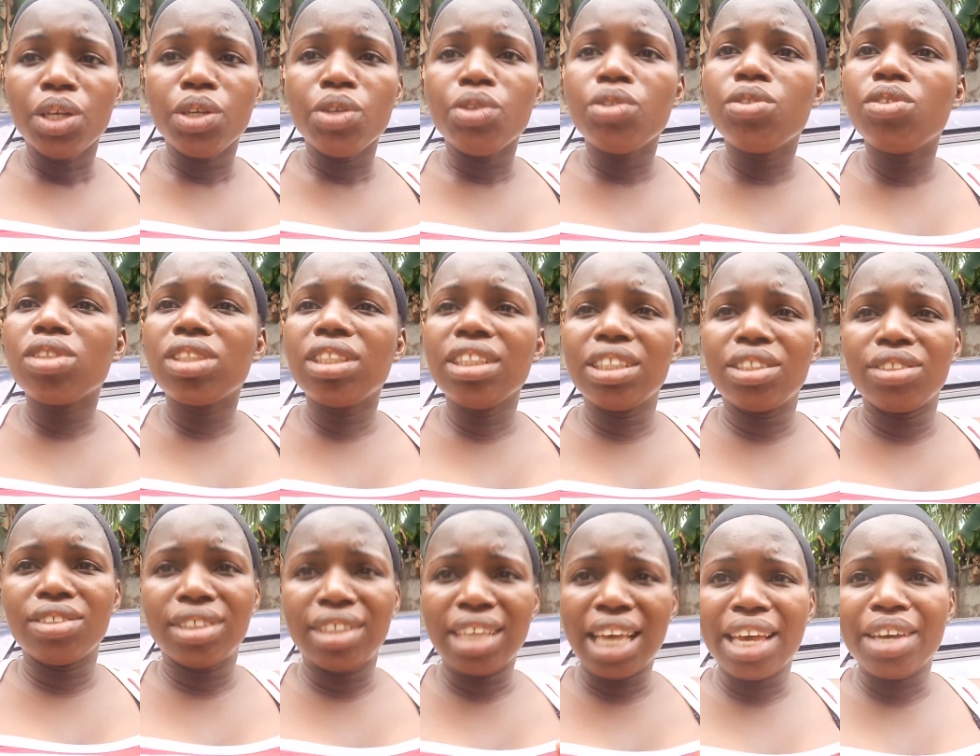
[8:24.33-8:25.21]
You just need
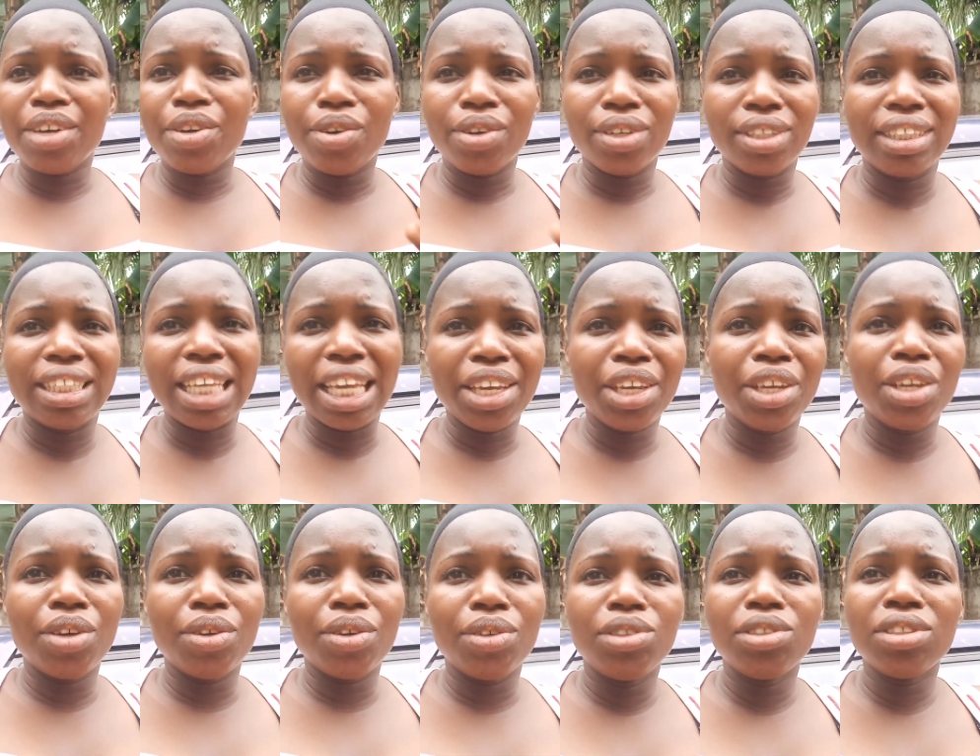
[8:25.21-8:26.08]
to tell God,
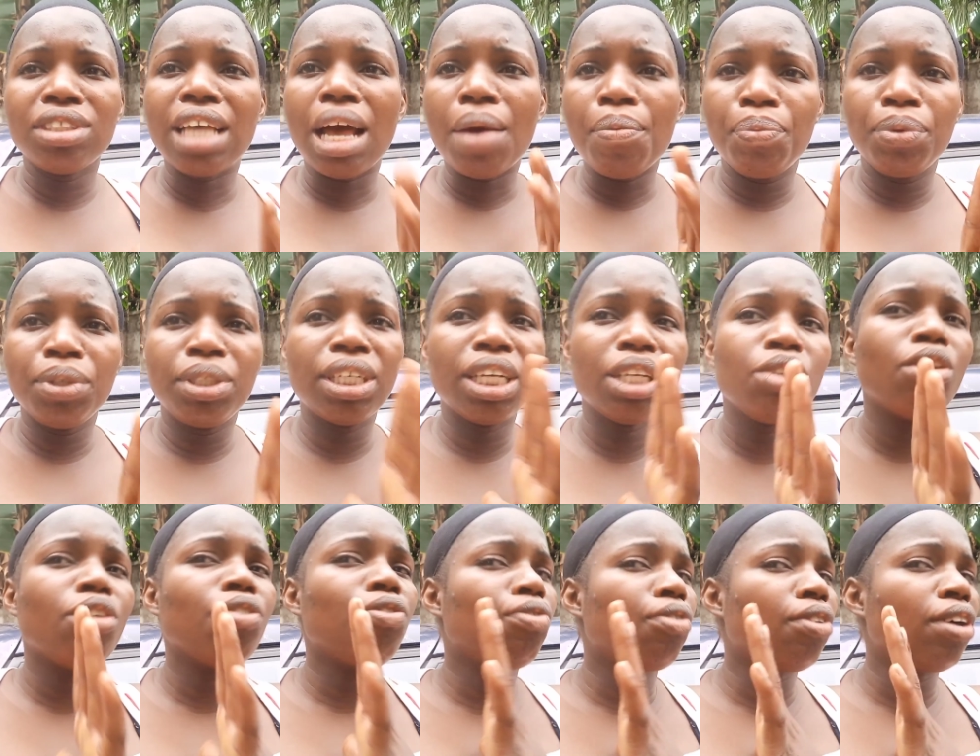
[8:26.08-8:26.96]
thank you. Just appreciate
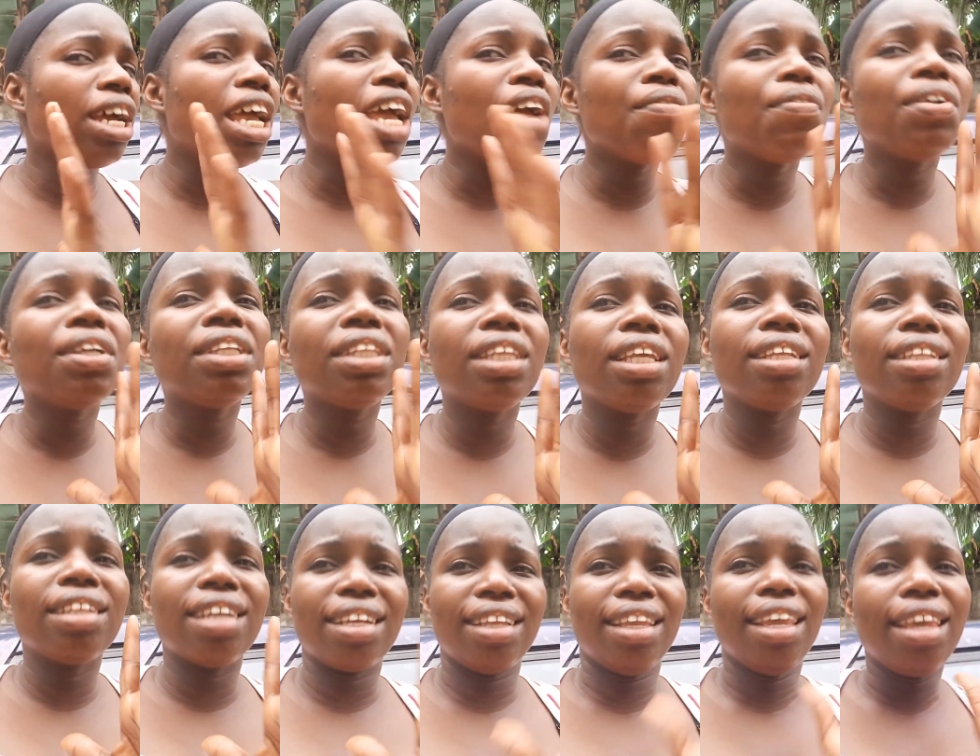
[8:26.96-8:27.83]
God for
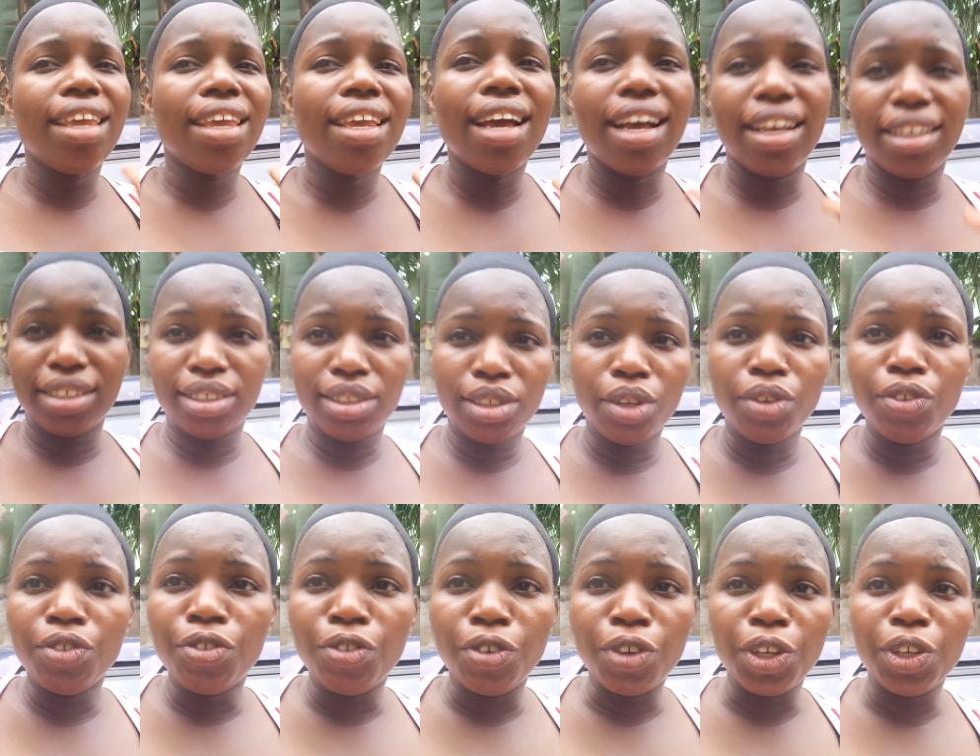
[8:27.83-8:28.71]
everything that he has
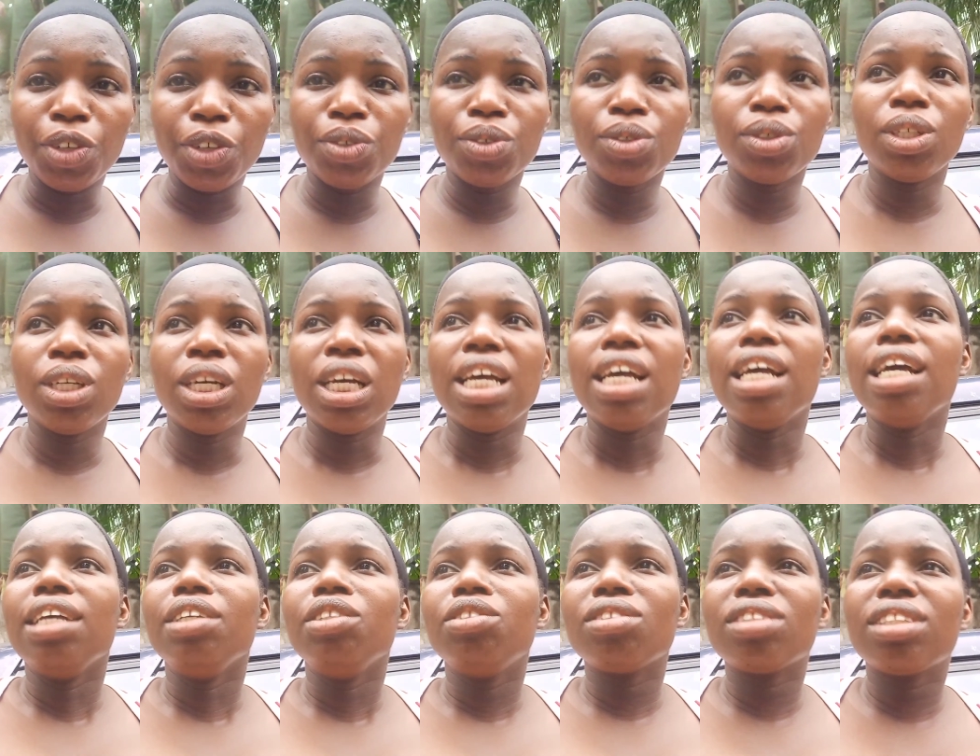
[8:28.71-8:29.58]
done for you.
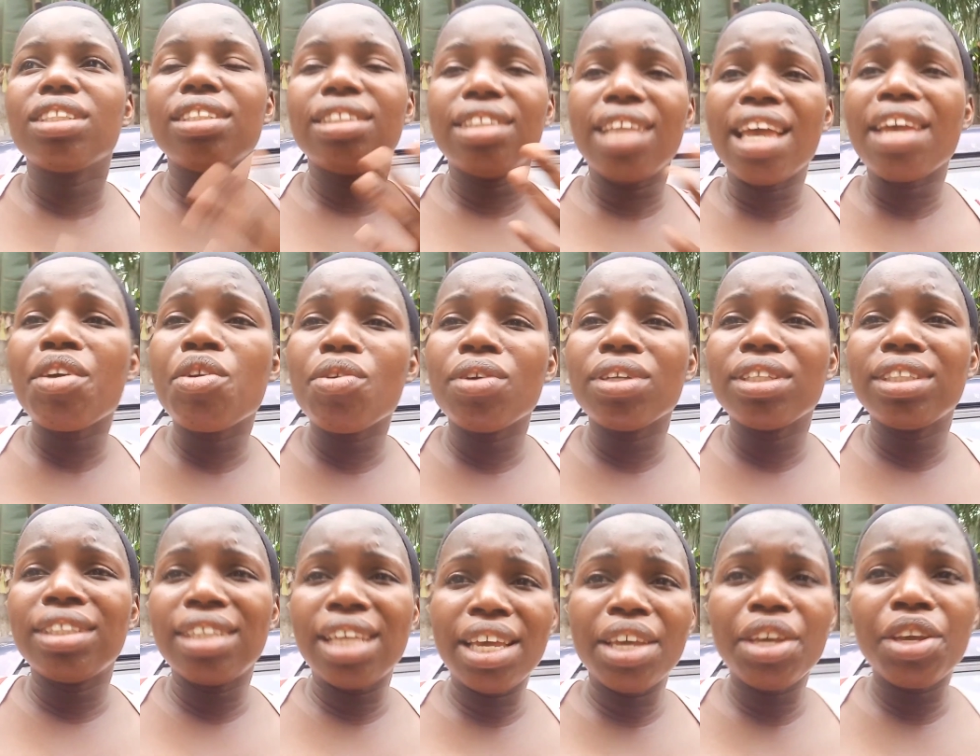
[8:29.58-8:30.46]
Just tell
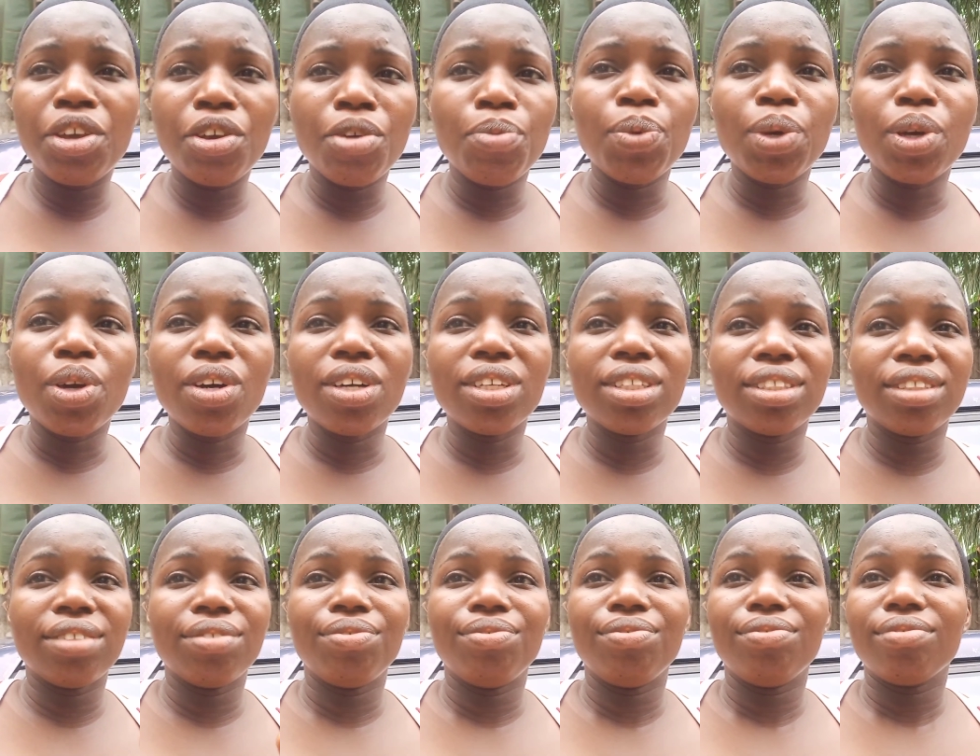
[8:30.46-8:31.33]
God, thank you,
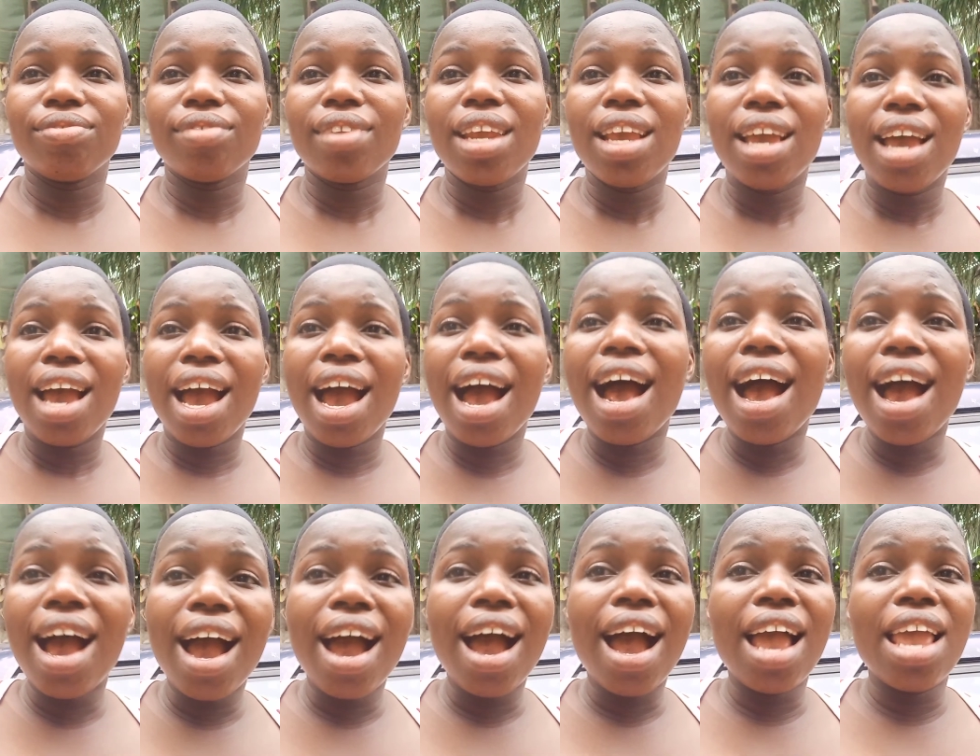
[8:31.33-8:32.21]
because
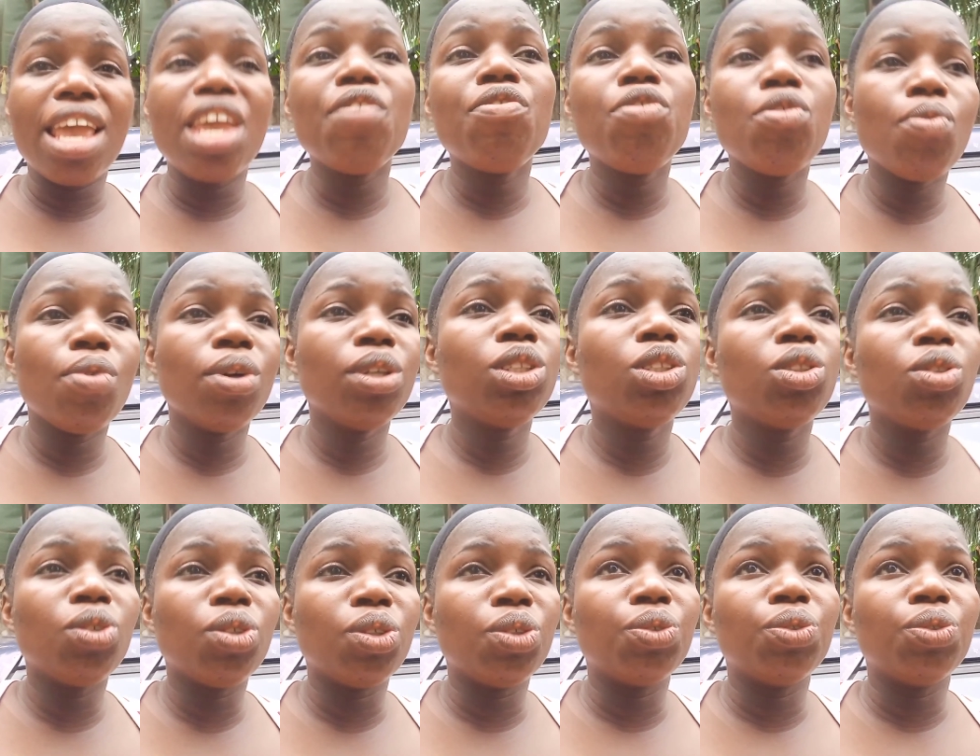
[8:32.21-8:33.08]
if you want
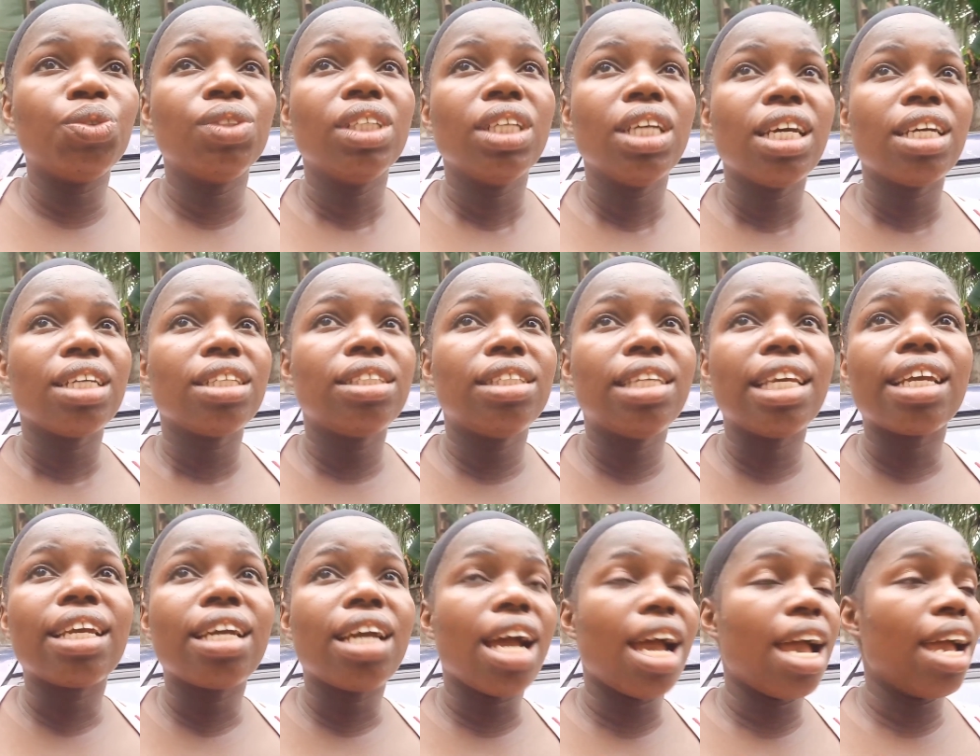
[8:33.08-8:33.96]
to
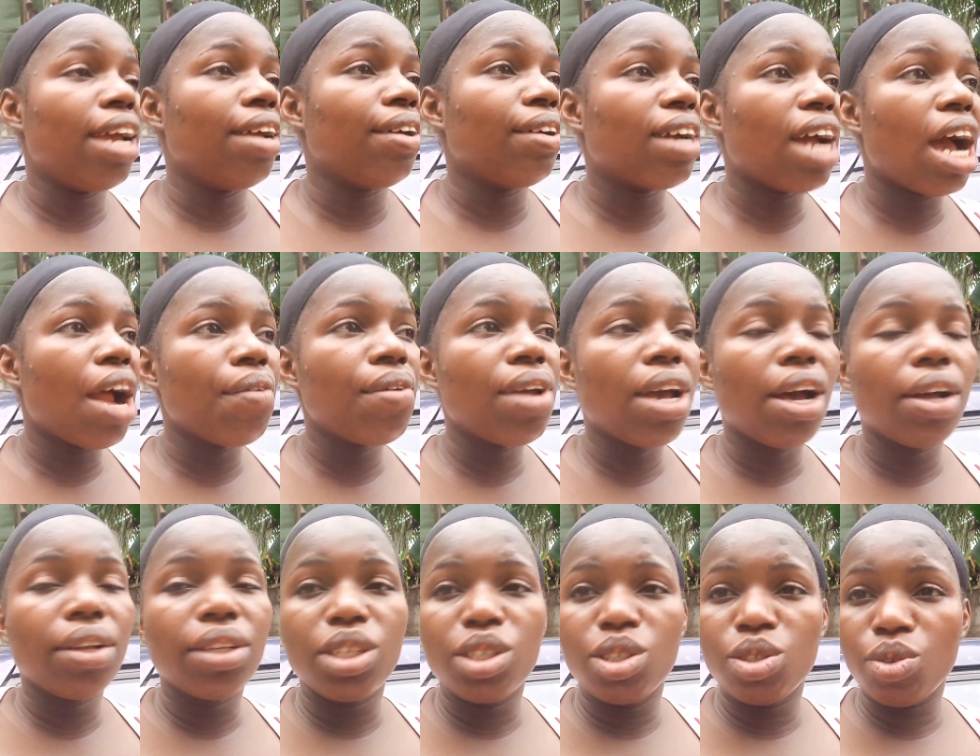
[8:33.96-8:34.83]
take and carry
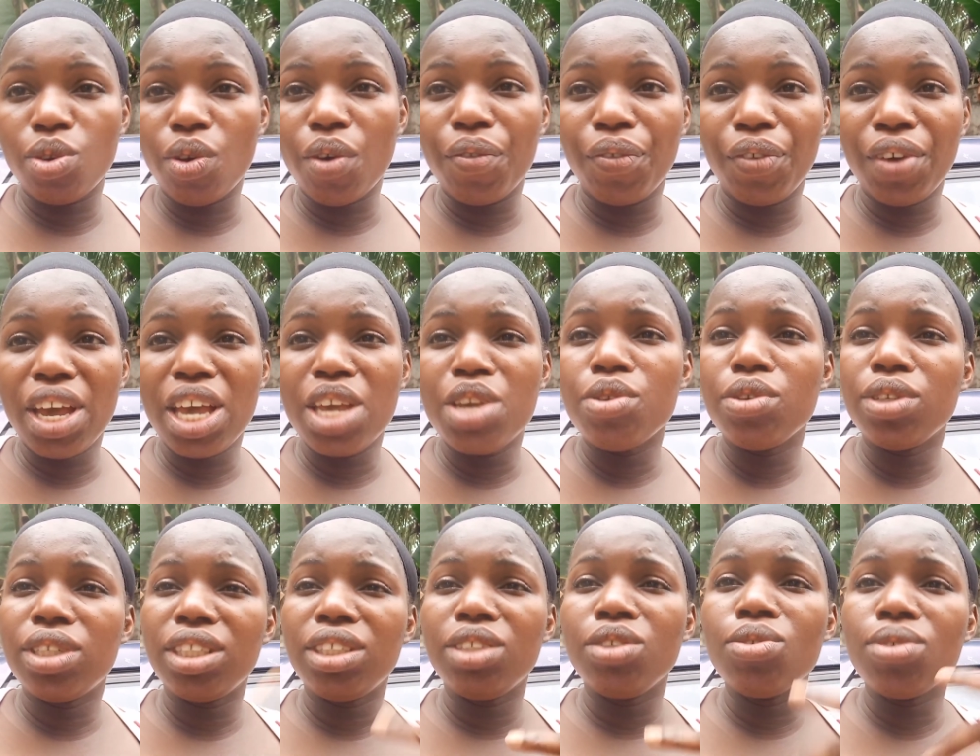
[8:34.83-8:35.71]
out the survey, you,
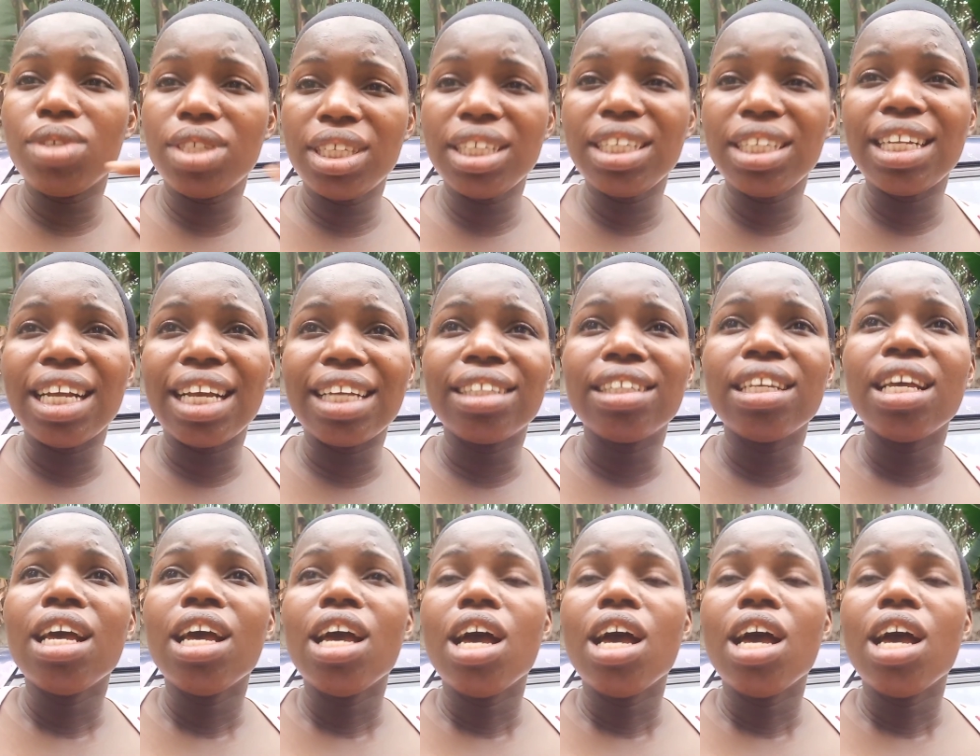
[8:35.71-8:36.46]
you'll see that